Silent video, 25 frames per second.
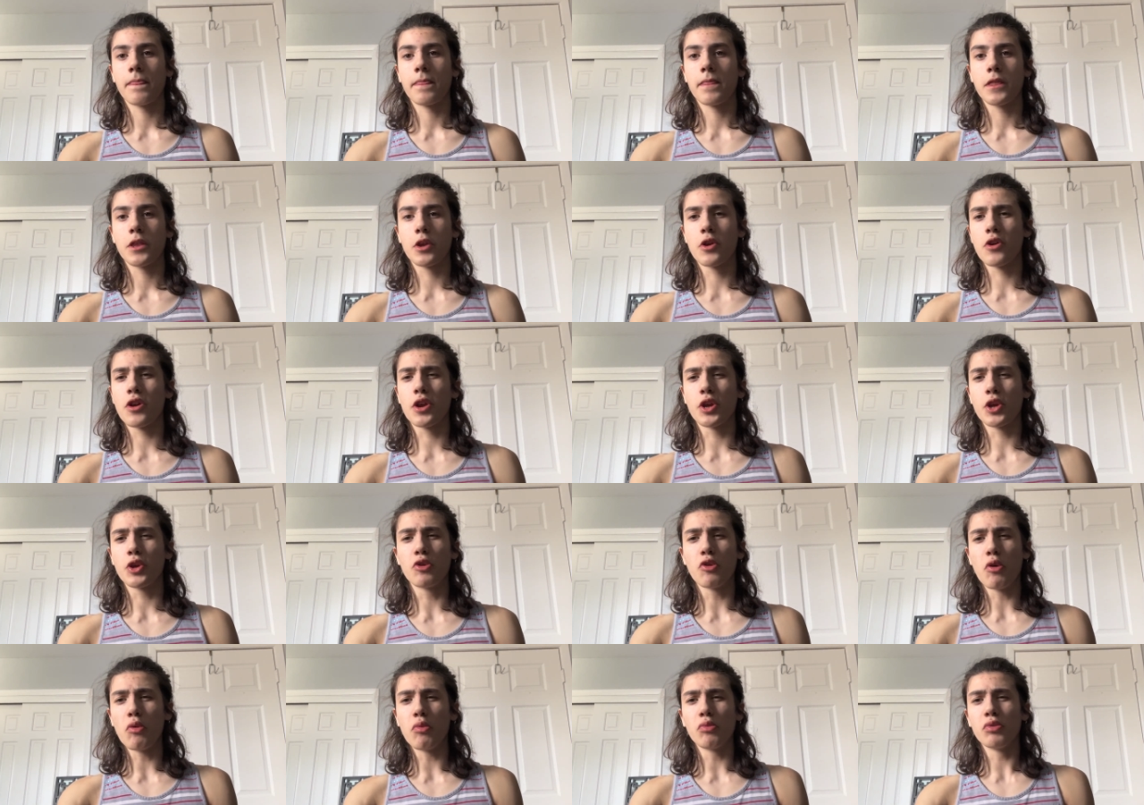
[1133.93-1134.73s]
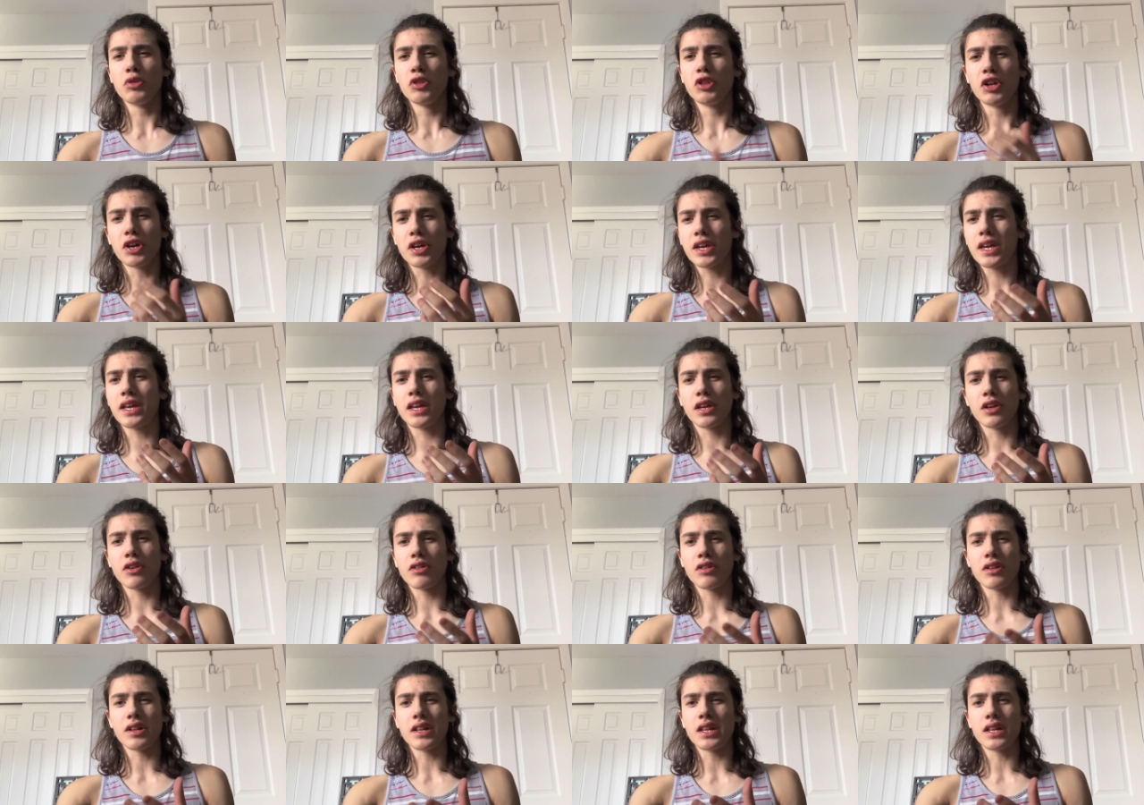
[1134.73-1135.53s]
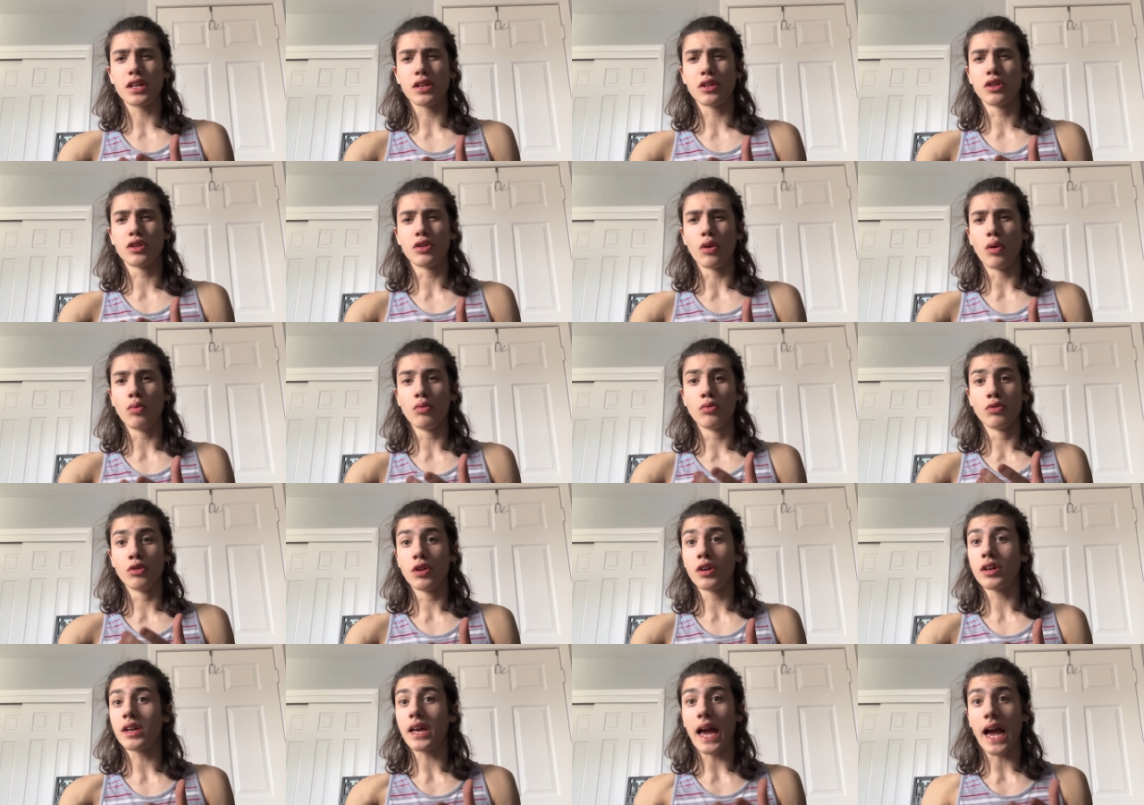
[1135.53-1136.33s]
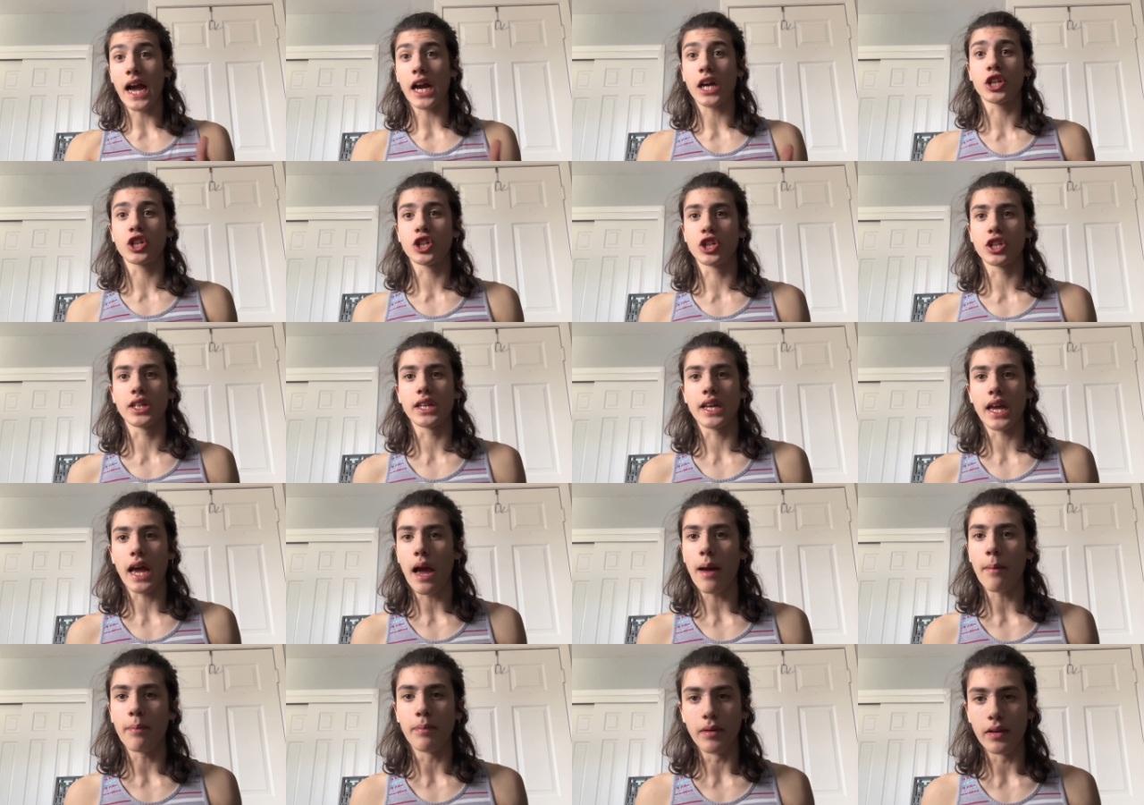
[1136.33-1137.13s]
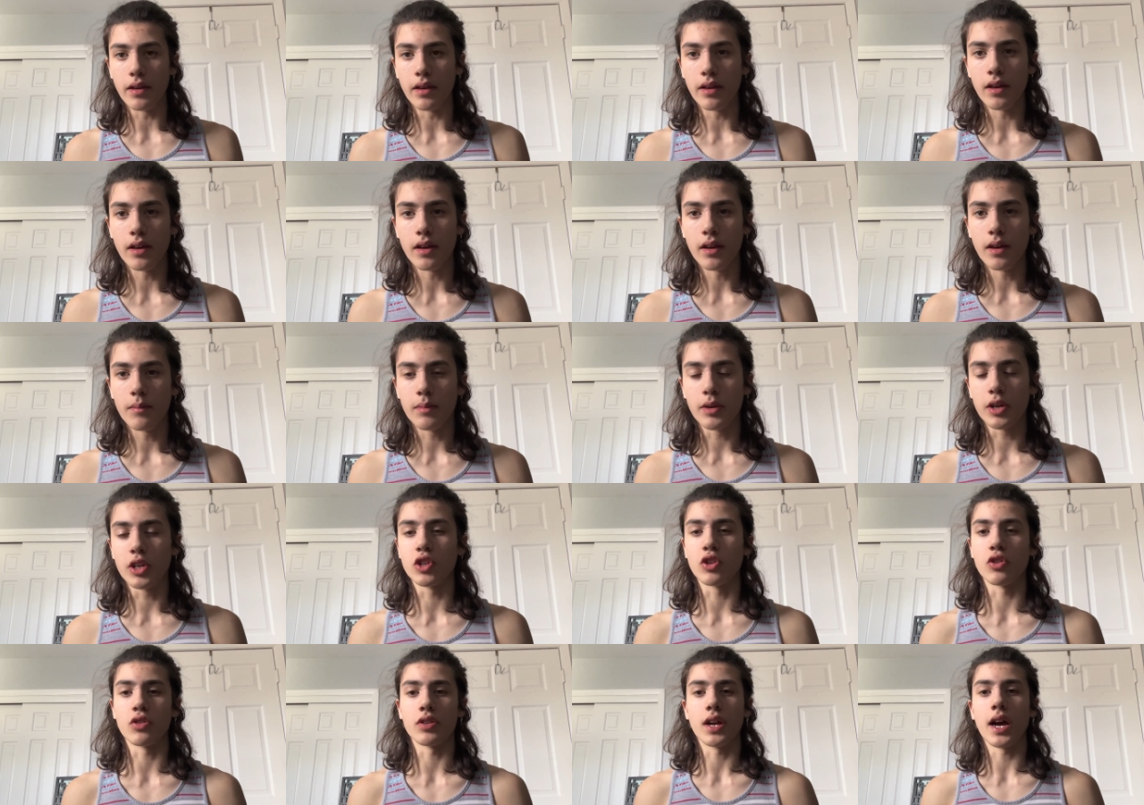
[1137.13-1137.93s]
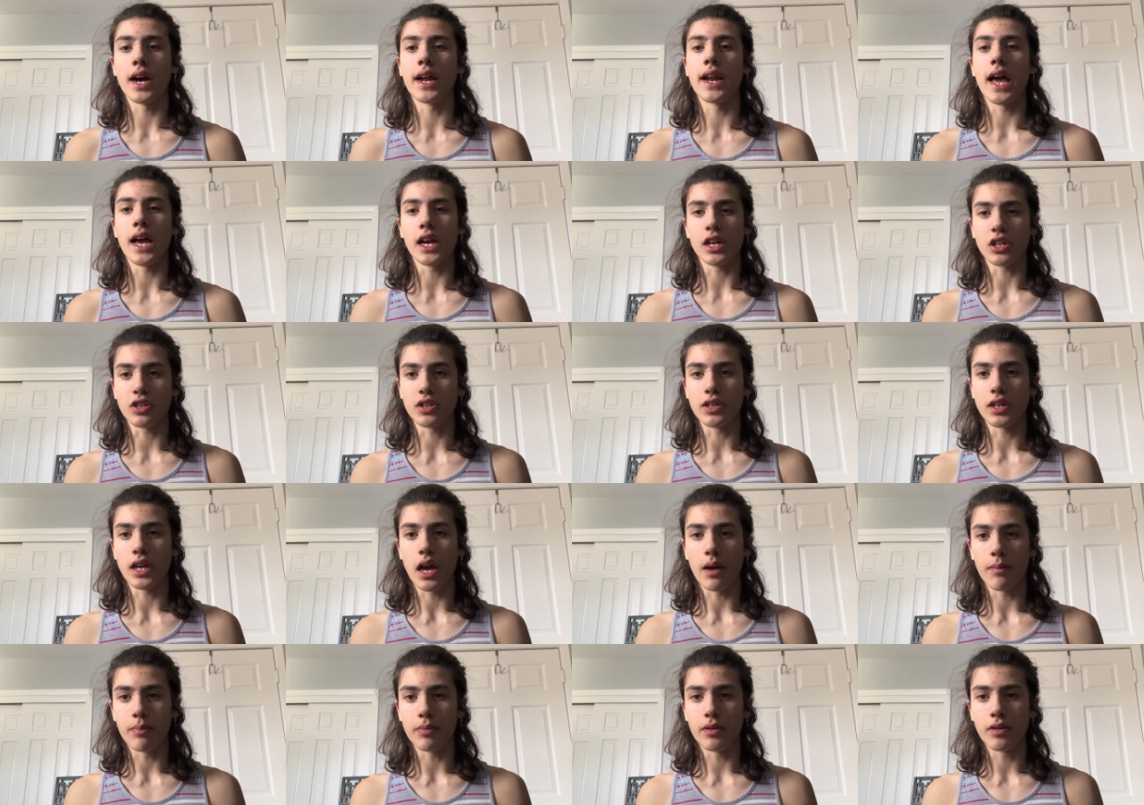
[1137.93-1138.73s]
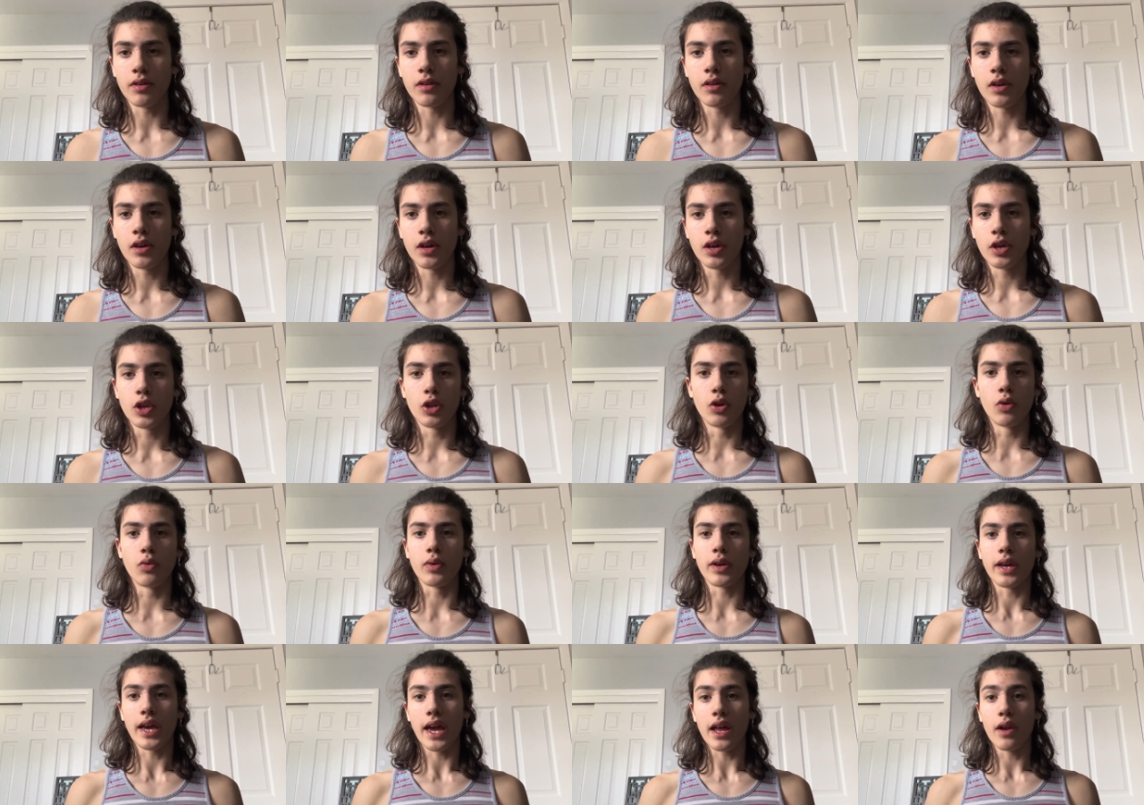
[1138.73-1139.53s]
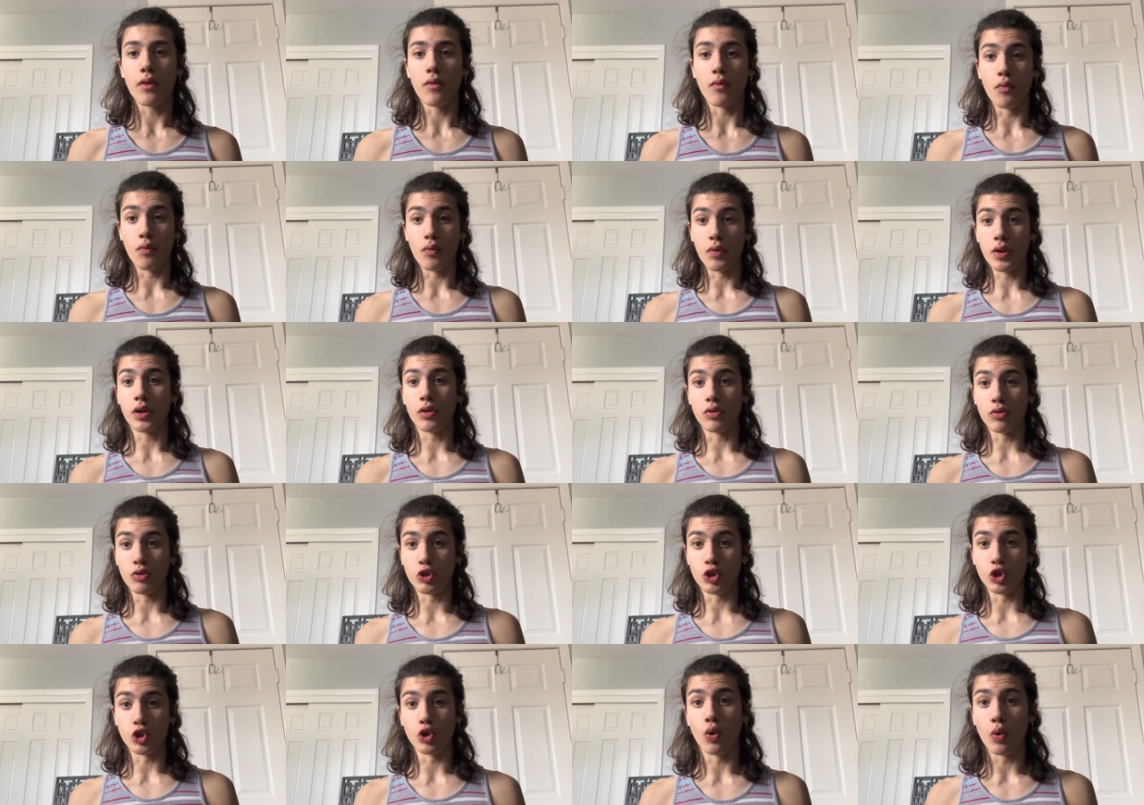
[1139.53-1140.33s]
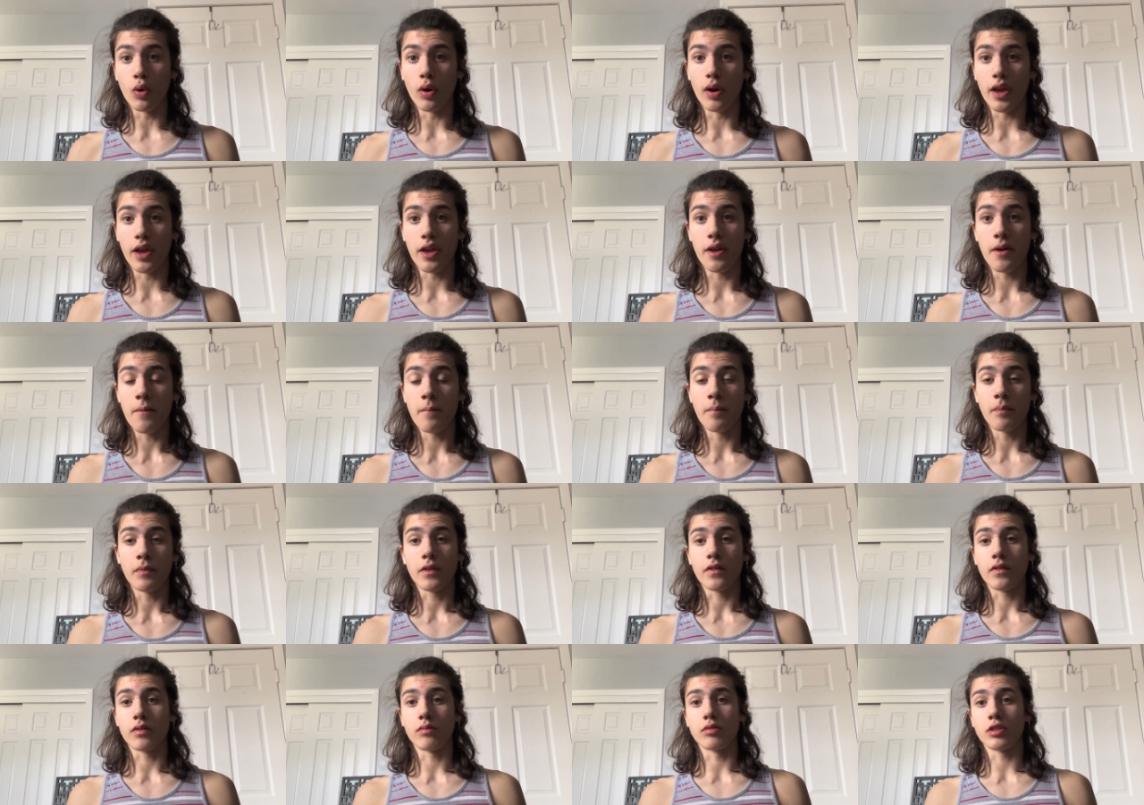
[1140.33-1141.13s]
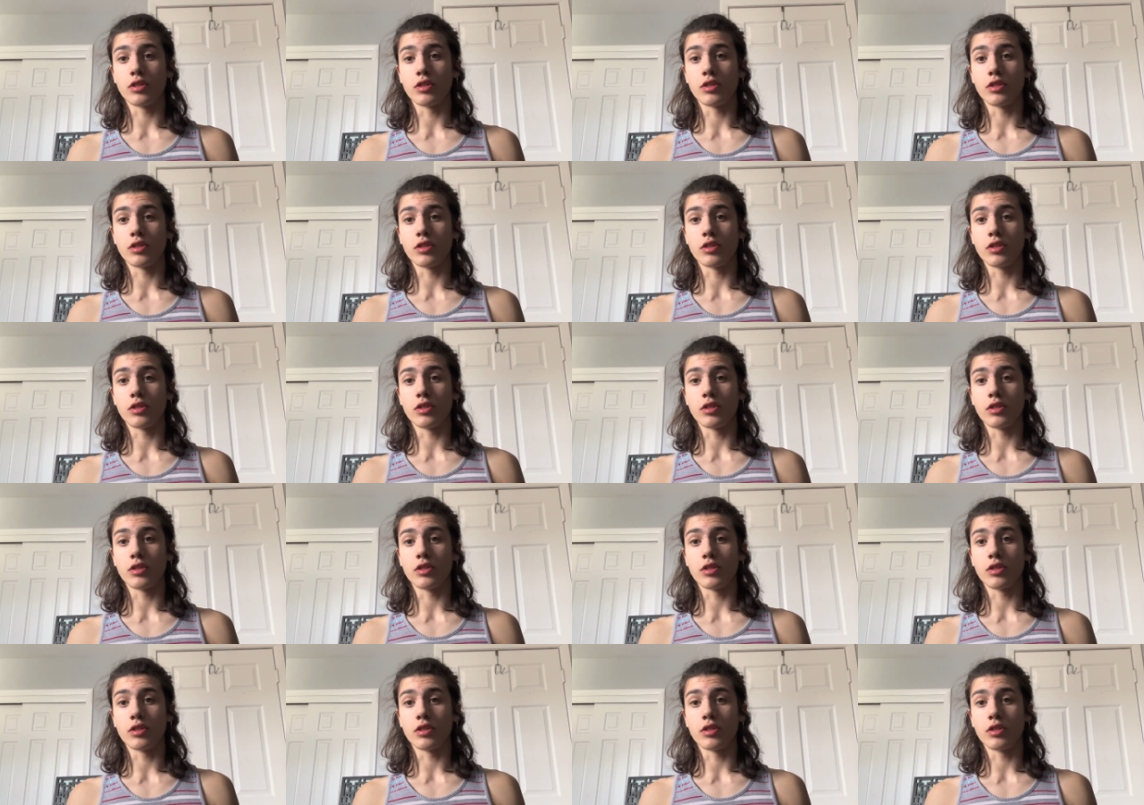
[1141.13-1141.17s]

you're you don't look you don't look actually happy because you're not actually happy you don't get real joy from